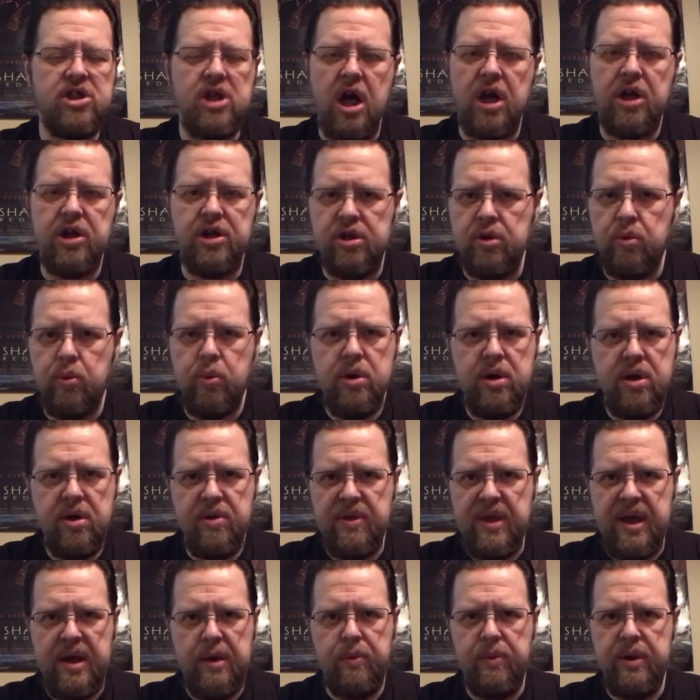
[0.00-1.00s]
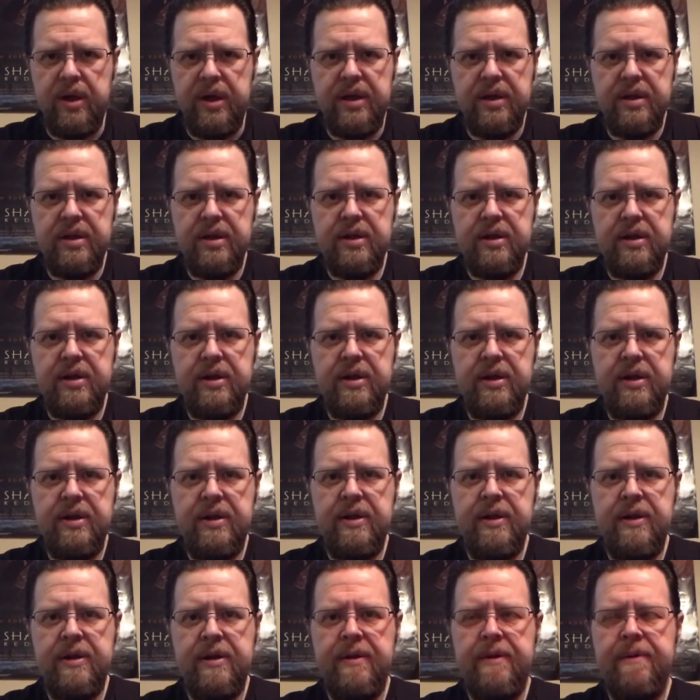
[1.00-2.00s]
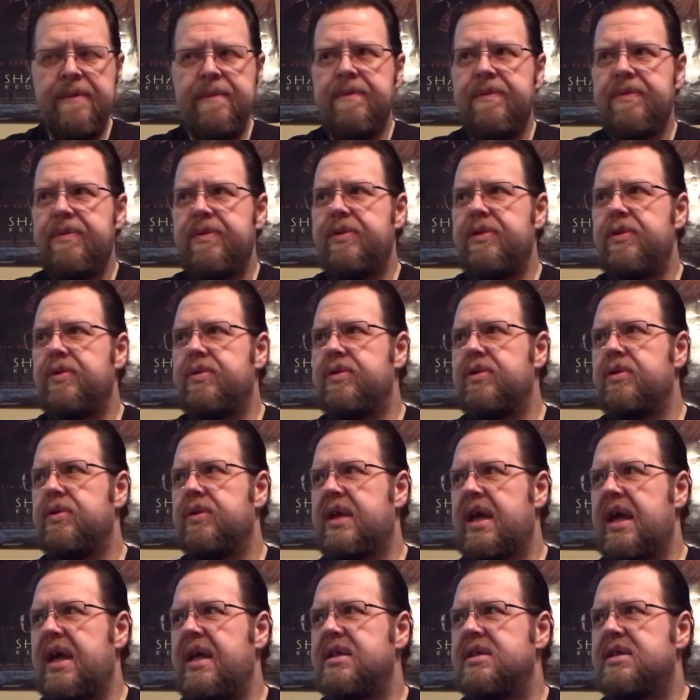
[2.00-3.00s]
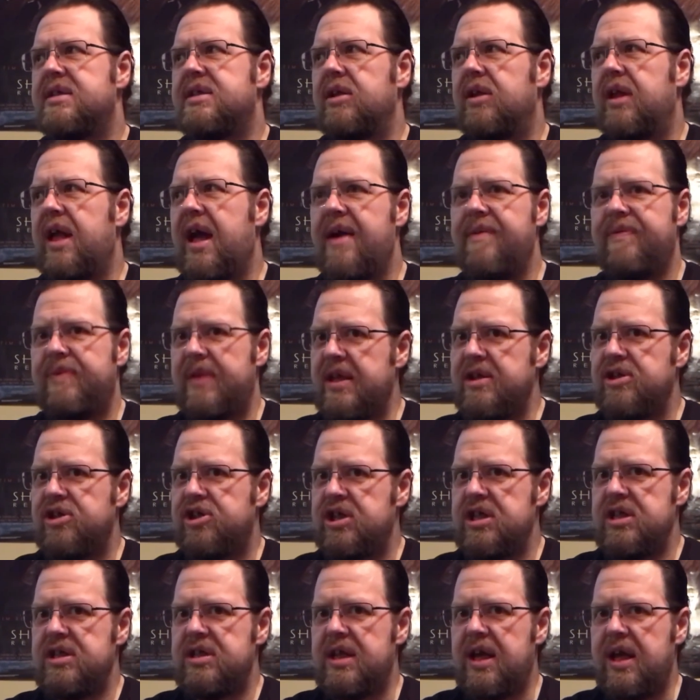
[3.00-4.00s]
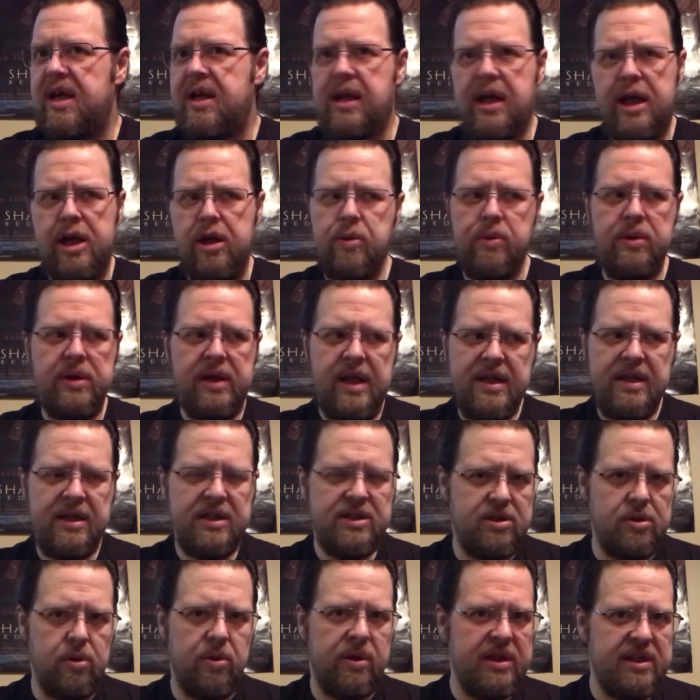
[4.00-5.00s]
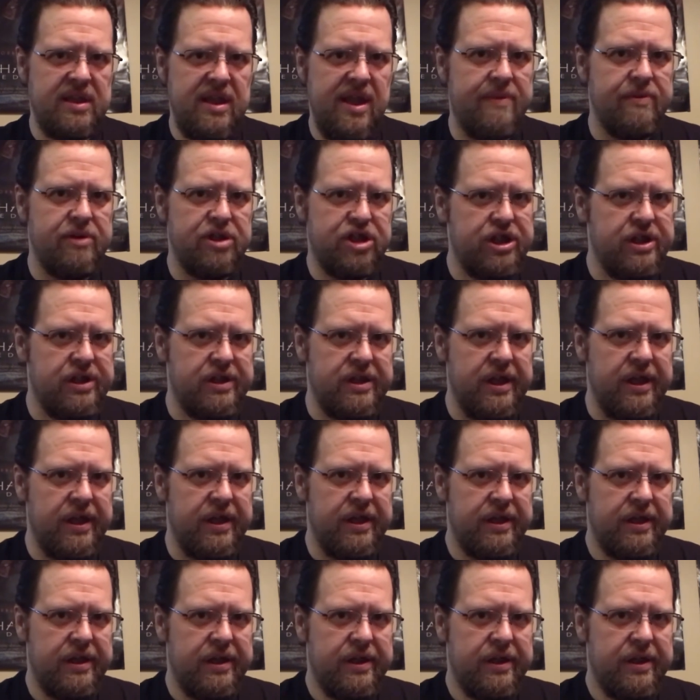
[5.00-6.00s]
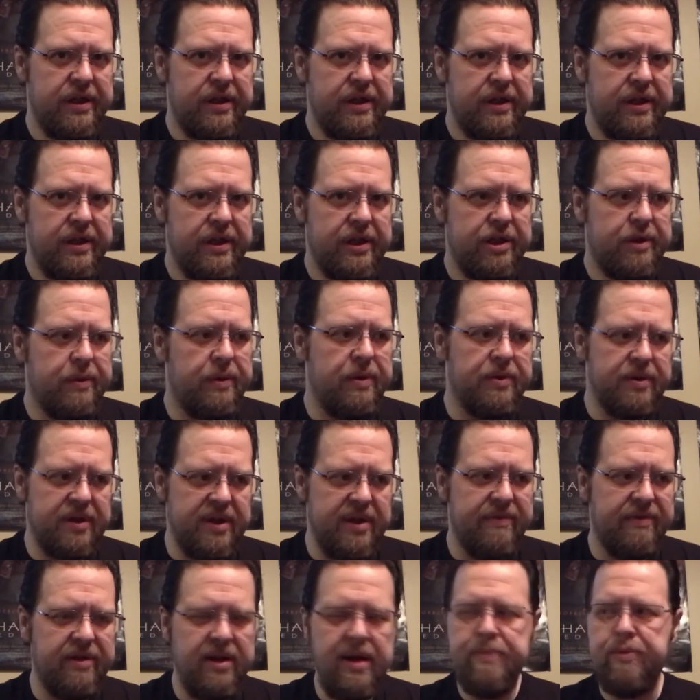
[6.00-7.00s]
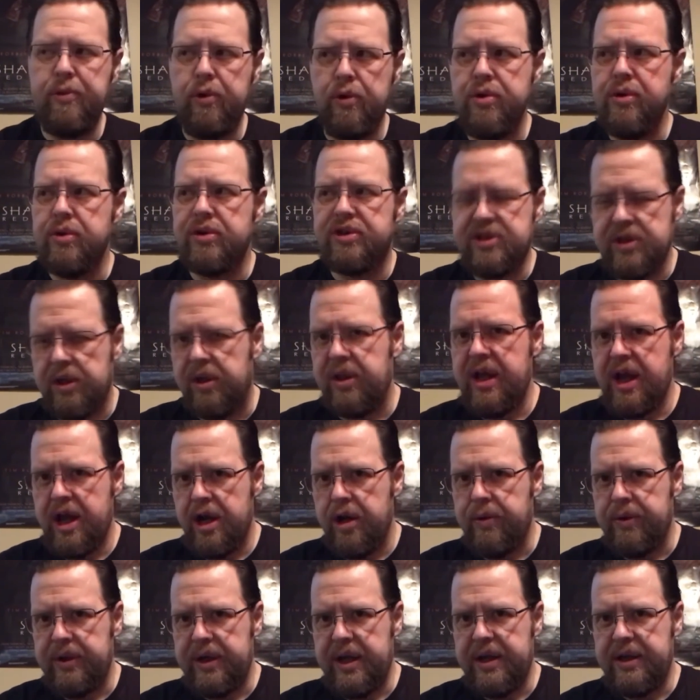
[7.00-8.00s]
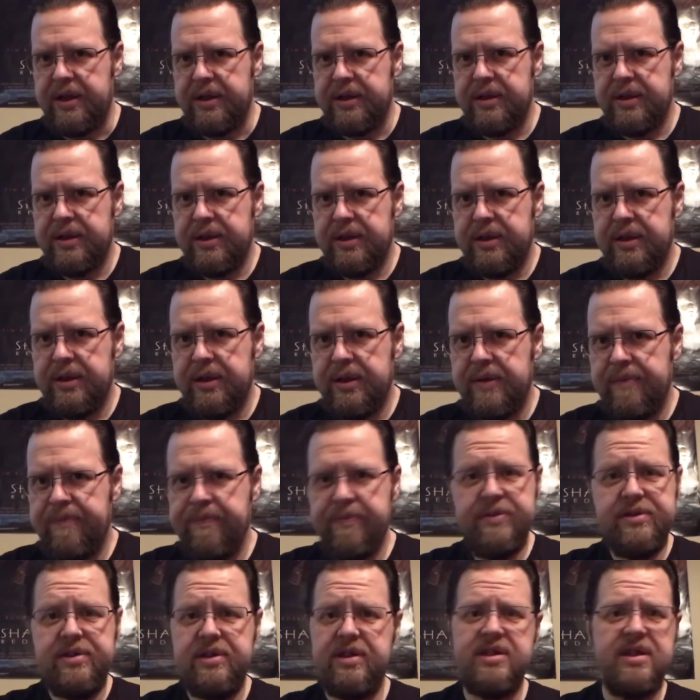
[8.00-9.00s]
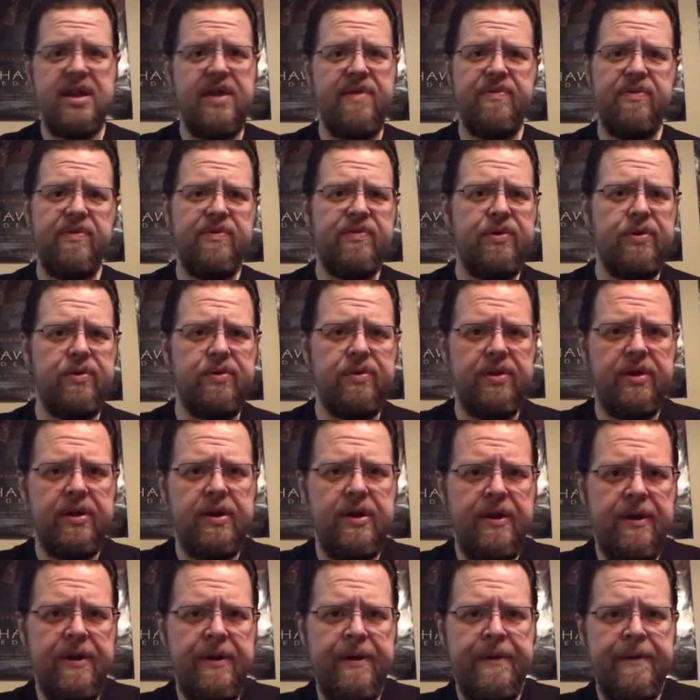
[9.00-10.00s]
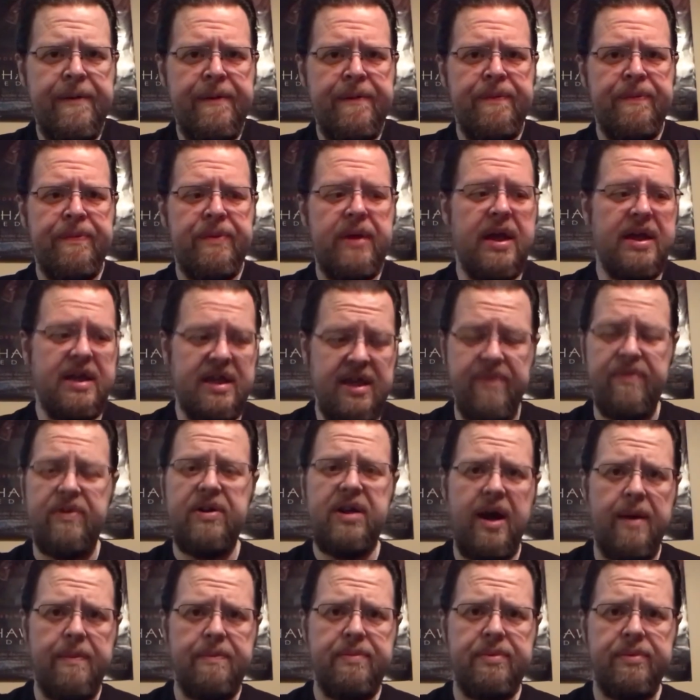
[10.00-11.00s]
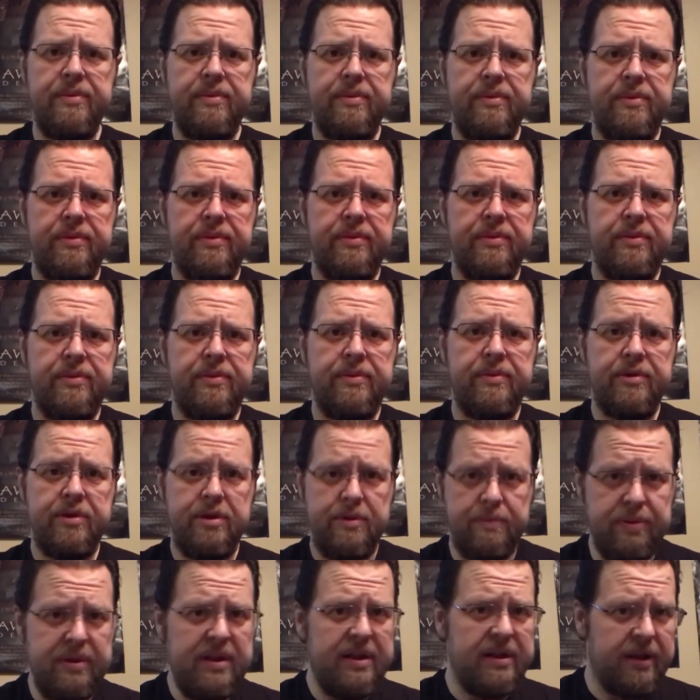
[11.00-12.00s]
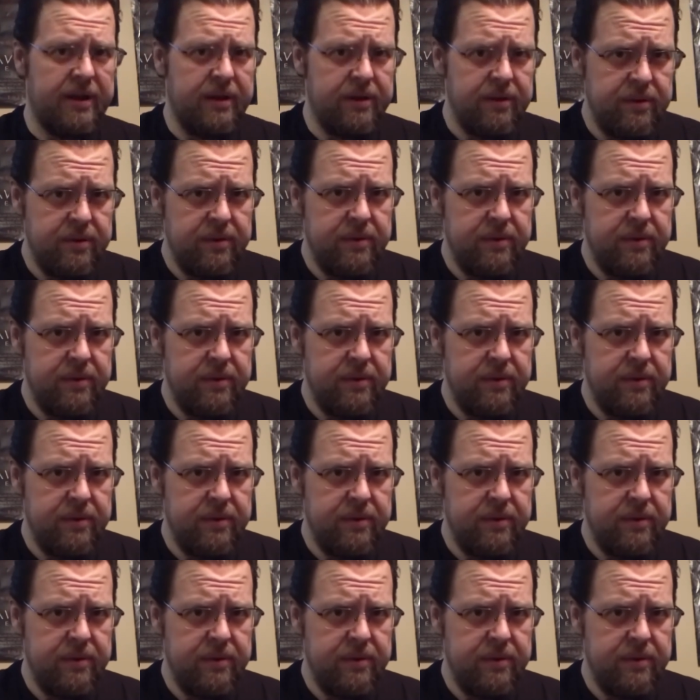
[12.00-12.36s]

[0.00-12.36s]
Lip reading: not going to work that way. You can't still have that cheat day. Heroin addicts don't get to have a cheat day. You either give it up or you're still a heroin addict. It's the same for food. I give it up completely,